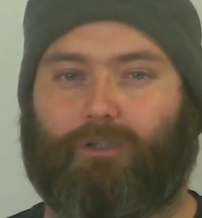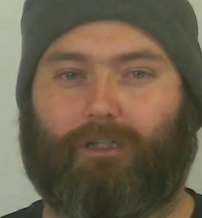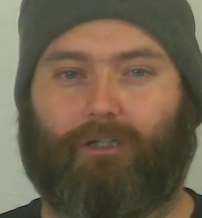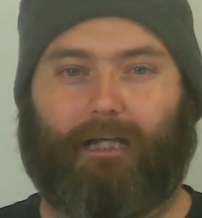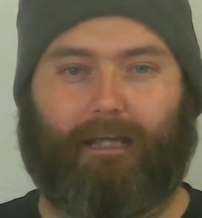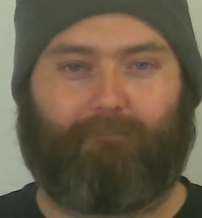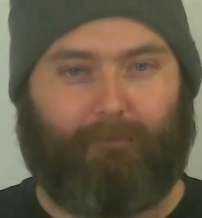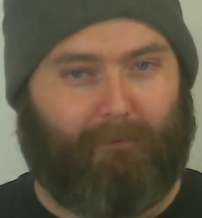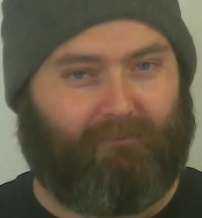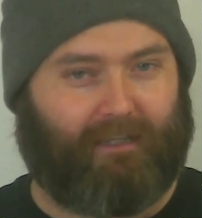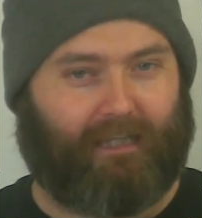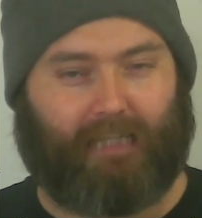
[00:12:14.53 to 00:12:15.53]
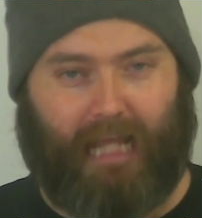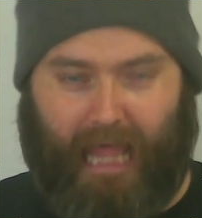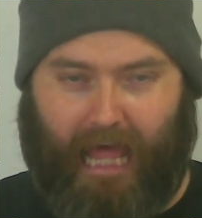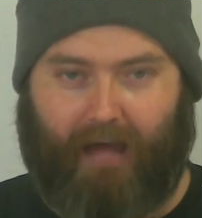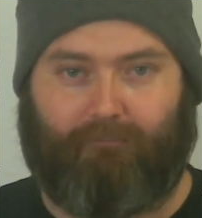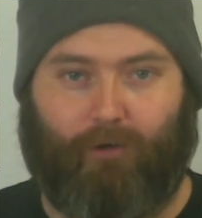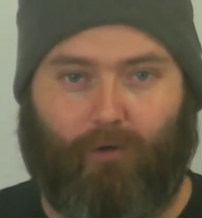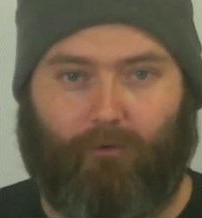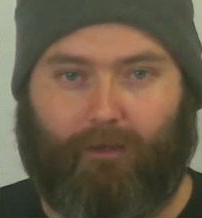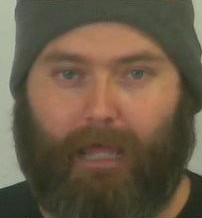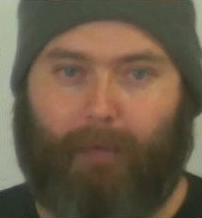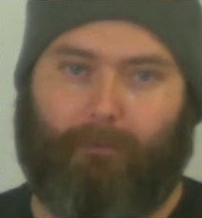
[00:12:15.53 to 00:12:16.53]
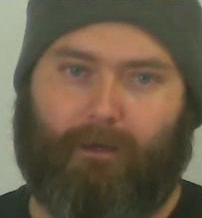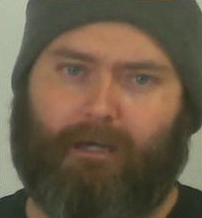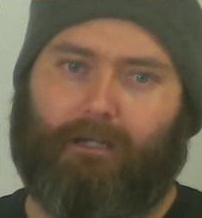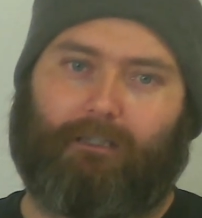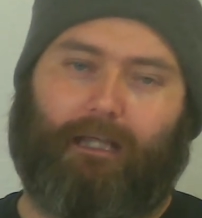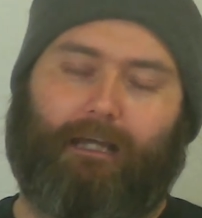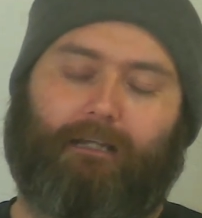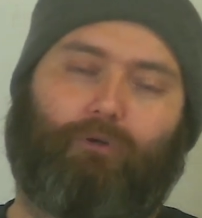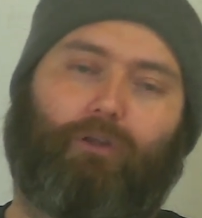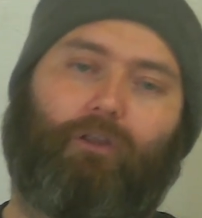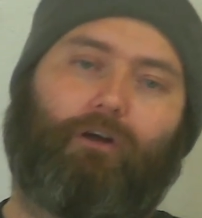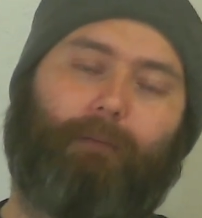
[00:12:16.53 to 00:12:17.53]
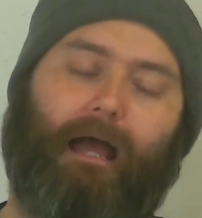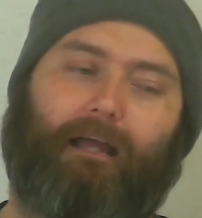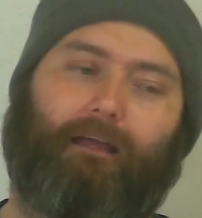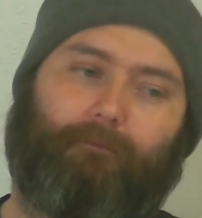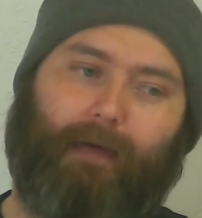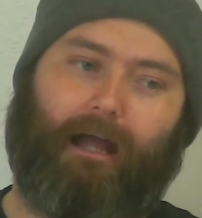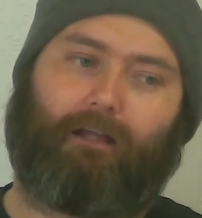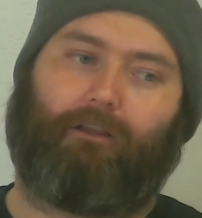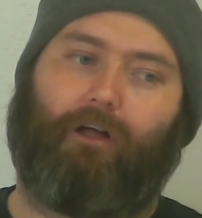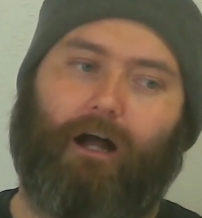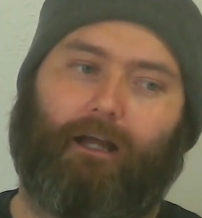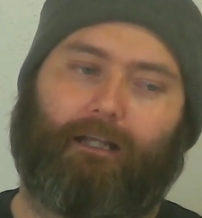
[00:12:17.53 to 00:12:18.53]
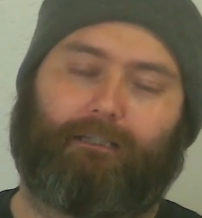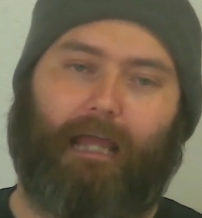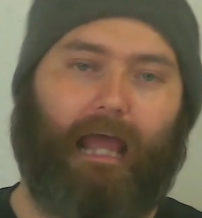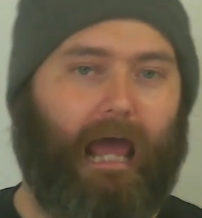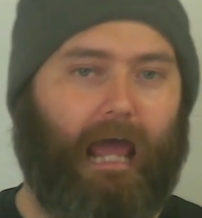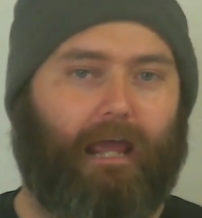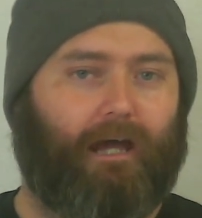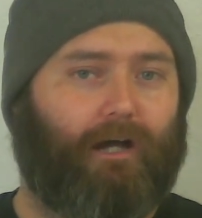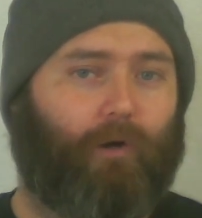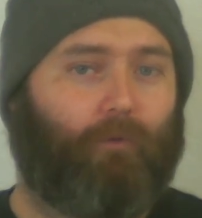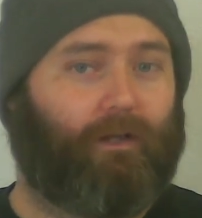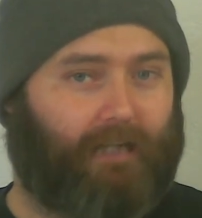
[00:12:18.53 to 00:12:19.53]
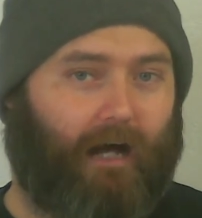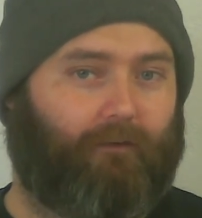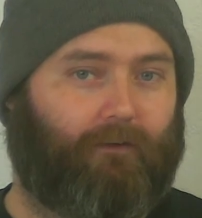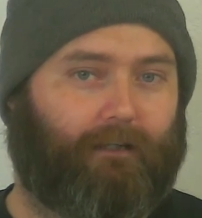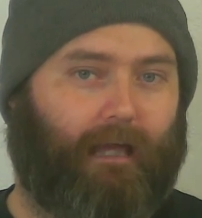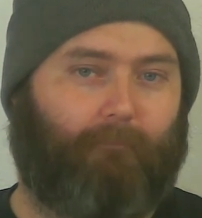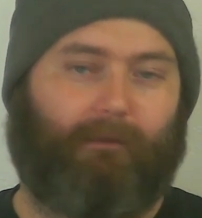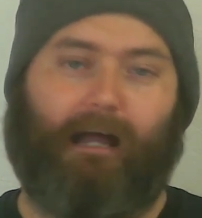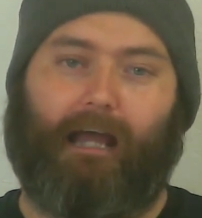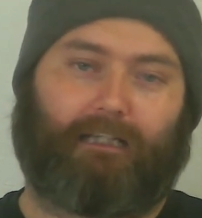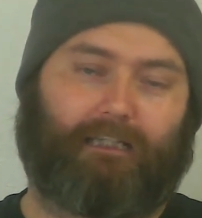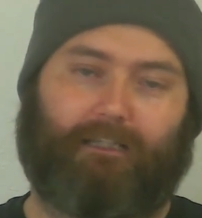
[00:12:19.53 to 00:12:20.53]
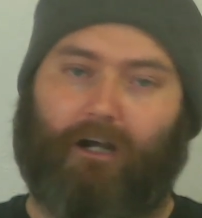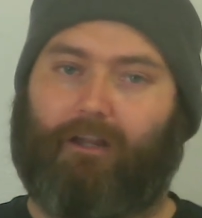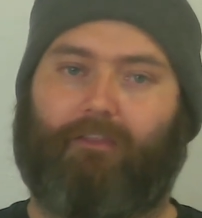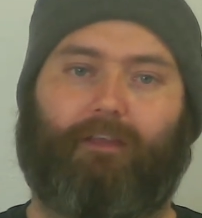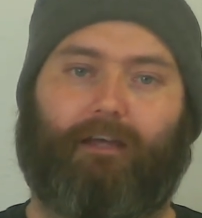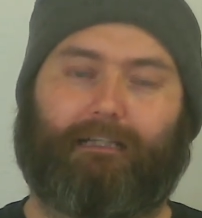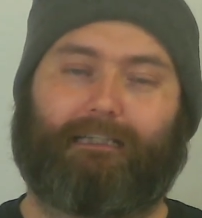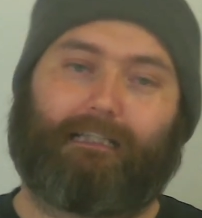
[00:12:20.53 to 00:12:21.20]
So like if it doesn't have an old game, like we'll look back on the backlog and say, hey, this other game kind of started this.